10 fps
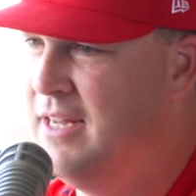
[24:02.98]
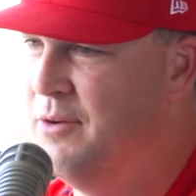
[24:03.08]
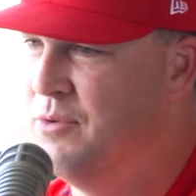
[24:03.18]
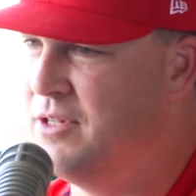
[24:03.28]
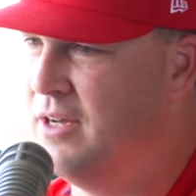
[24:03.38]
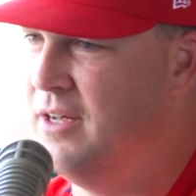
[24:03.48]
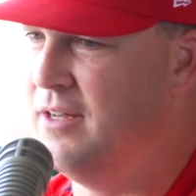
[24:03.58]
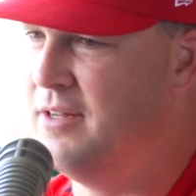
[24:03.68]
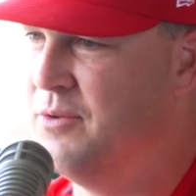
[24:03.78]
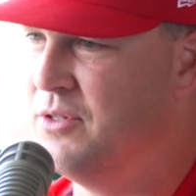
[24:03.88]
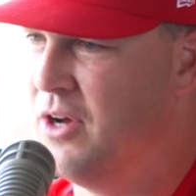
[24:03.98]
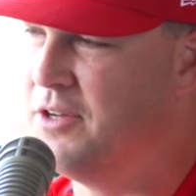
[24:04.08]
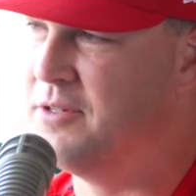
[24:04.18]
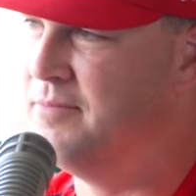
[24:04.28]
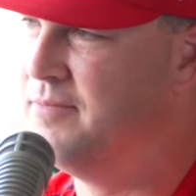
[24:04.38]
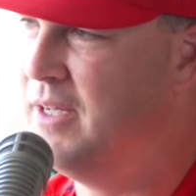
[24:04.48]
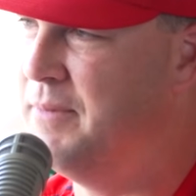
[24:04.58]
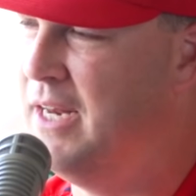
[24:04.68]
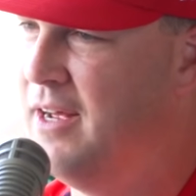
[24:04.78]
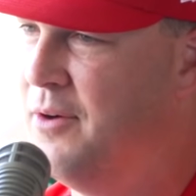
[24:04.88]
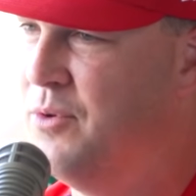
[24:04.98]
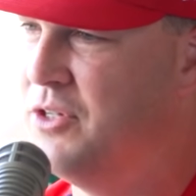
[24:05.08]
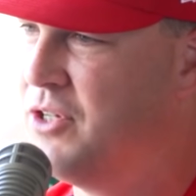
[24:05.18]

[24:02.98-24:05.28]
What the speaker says: it was awesome. I mean, I wouldn't